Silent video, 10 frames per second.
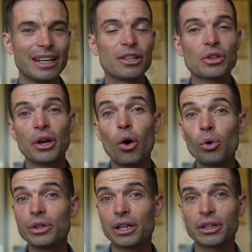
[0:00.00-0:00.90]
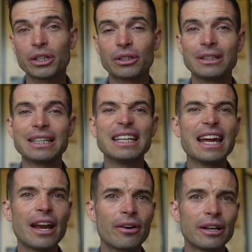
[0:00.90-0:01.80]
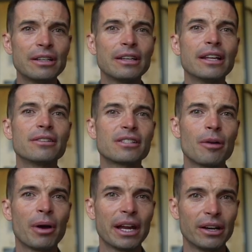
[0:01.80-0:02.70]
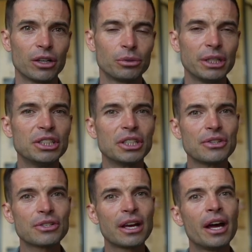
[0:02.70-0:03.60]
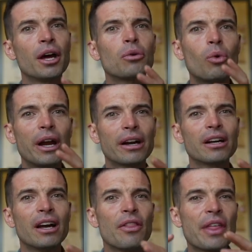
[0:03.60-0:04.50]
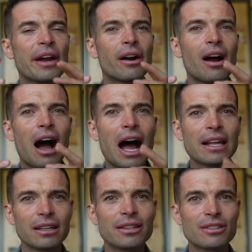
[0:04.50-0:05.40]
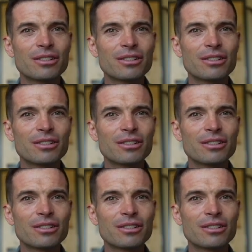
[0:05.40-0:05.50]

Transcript: So they only are occurring in arid and semi-arid regions where they are islands